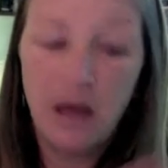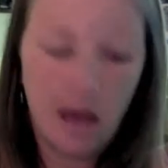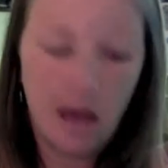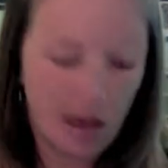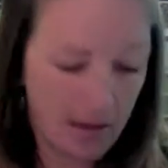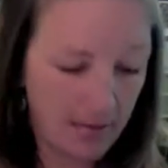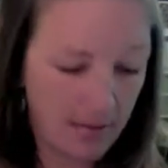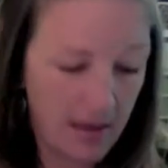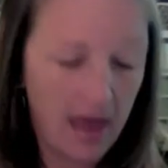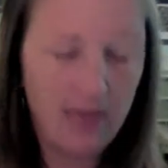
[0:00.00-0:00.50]

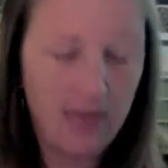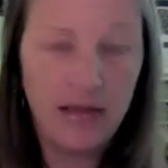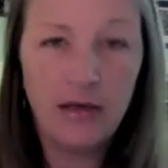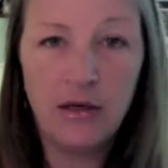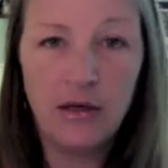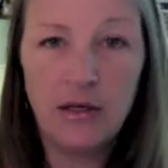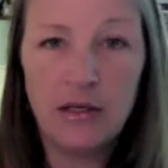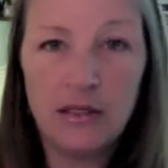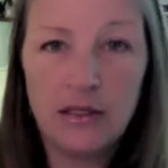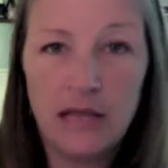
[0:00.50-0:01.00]
And then
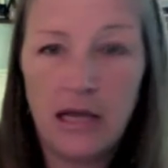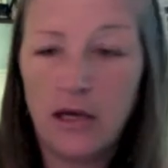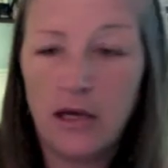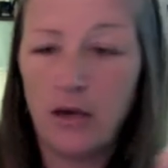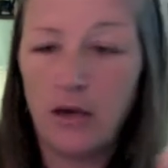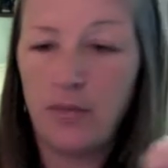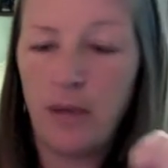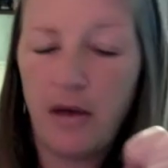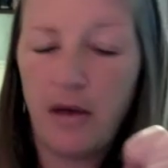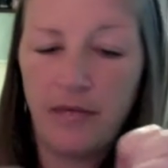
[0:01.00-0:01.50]
you can take
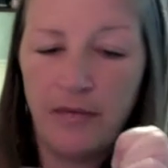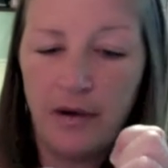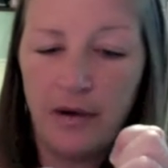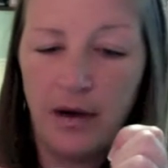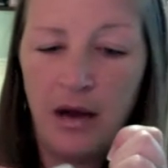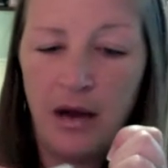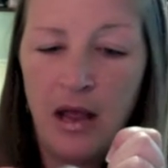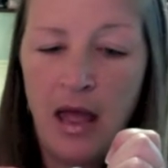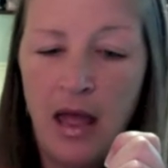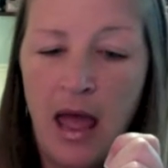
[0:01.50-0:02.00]
your
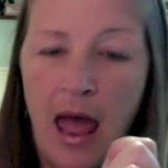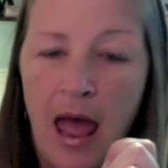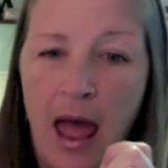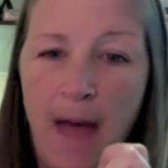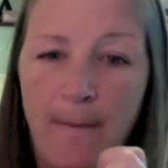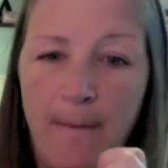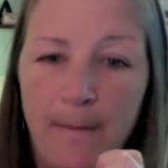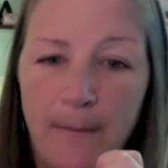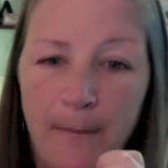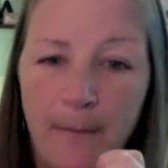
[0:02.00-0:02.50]
buffer
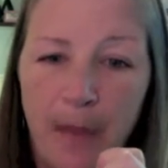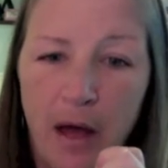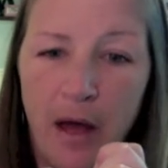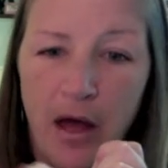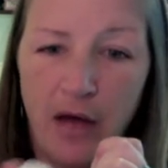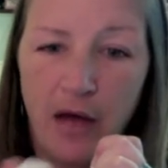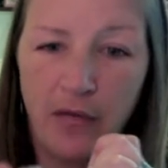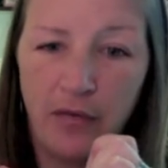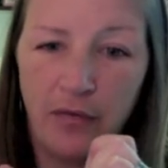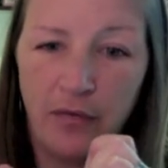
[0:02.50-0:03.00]
and
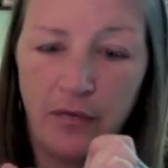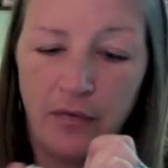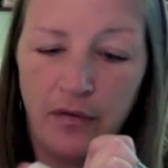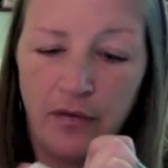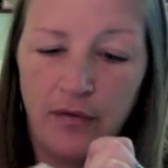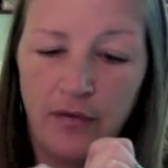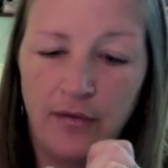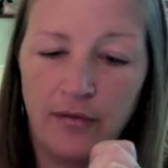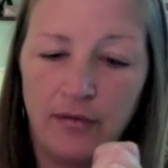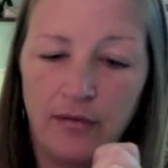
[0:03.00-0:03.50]
buff
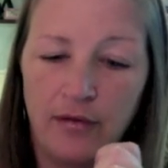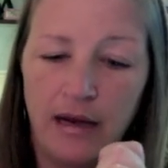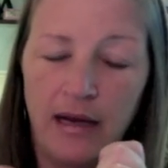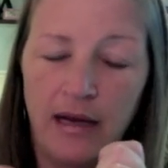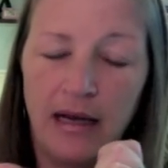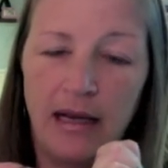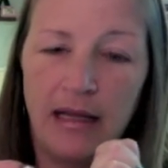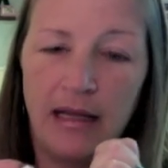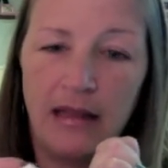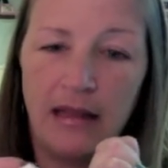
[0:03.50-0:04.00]

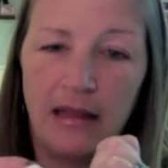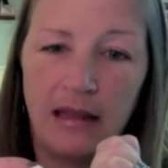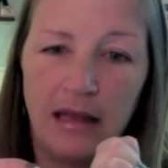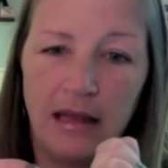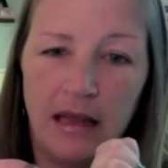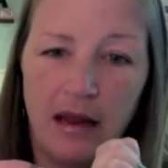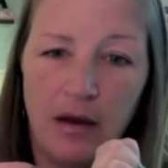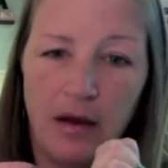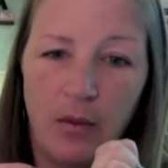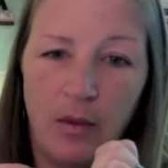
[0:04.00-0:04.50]
right in
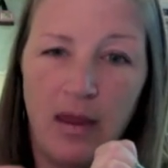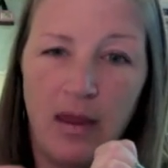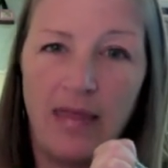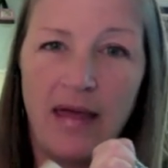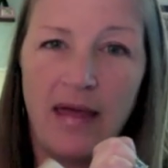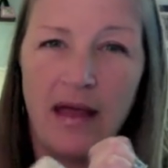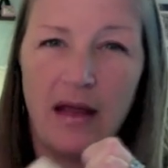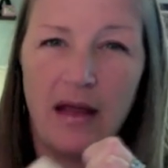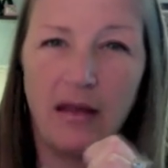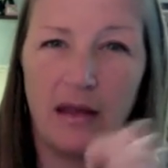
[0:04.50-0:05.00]
there where
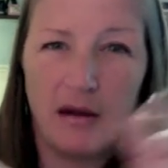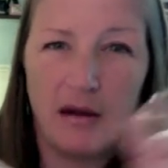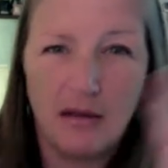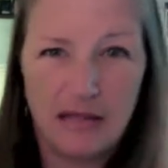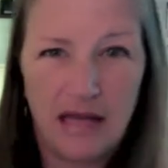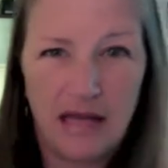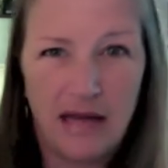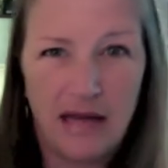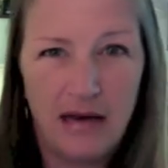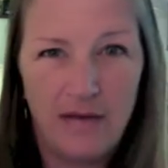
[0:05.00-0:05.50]
there's
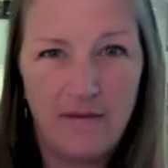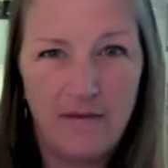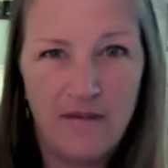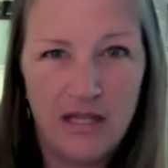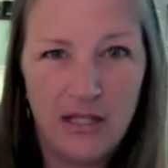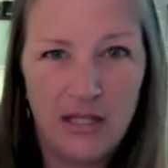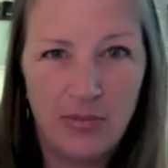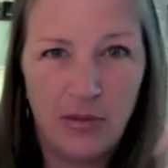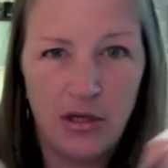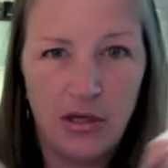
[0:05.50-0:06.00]
that
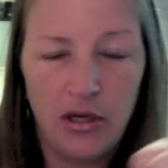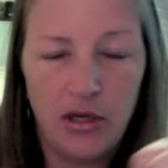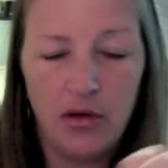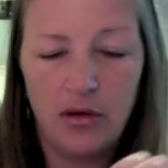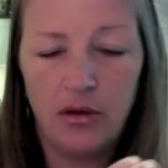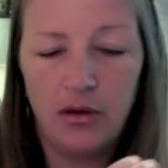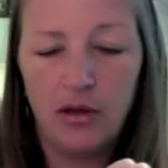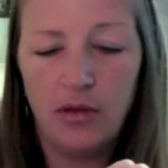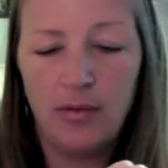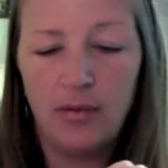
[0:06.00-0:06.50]
invisible
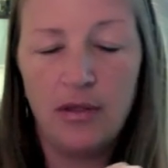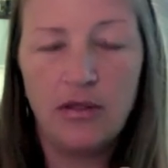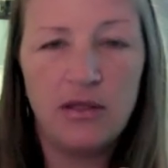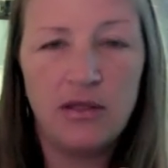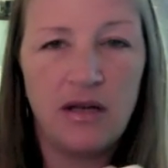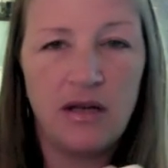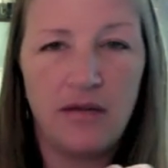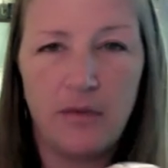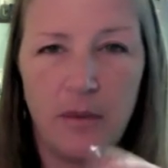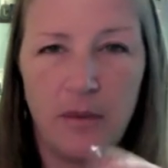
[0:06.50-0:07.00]
cuticle, because you
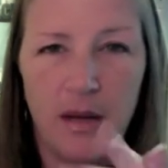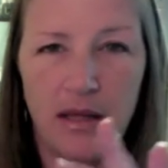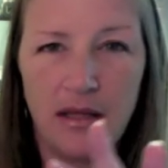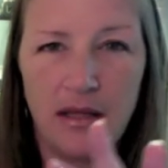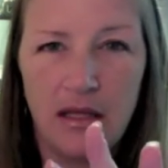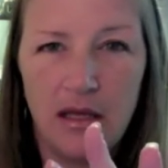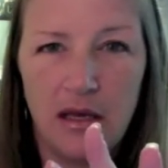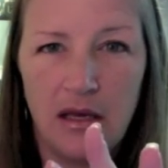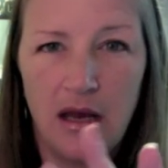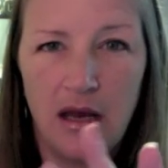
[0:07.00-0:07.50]
never want
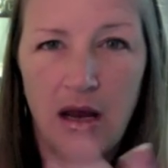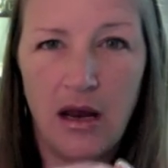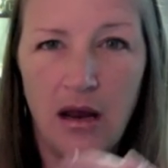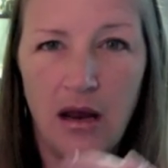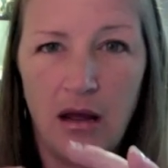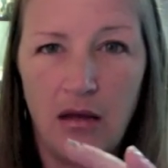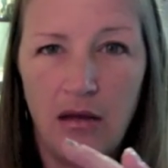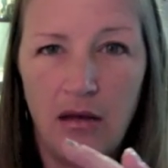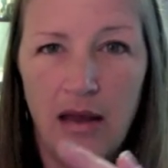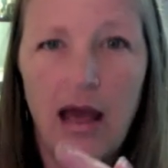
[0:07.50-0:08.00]
the
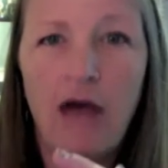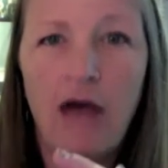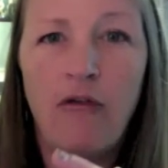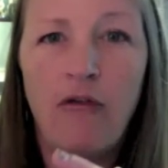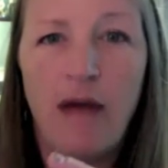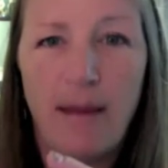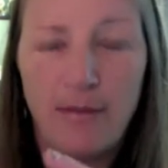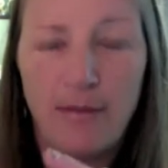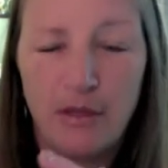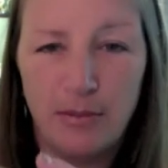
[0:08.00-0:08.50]
nail
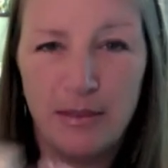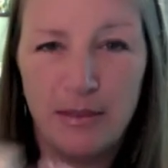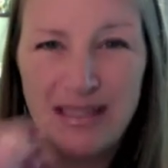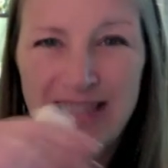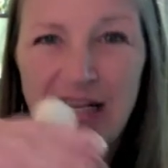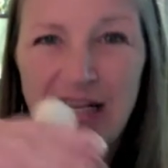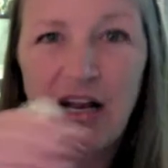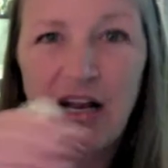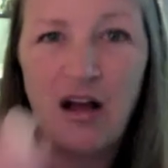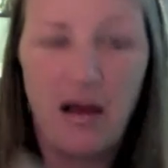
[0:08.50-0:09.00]
wrap to be
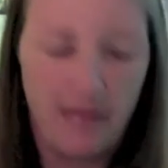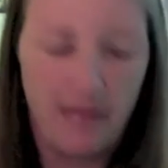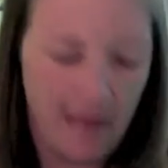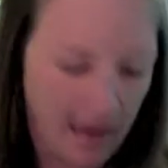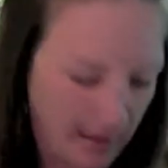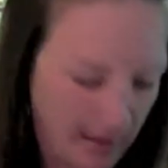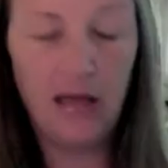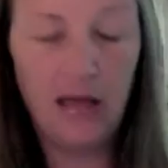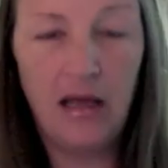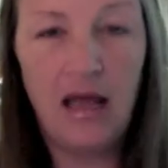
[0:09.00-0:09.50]
sitting on
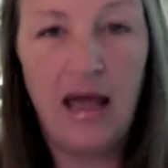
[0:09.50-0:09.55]
that.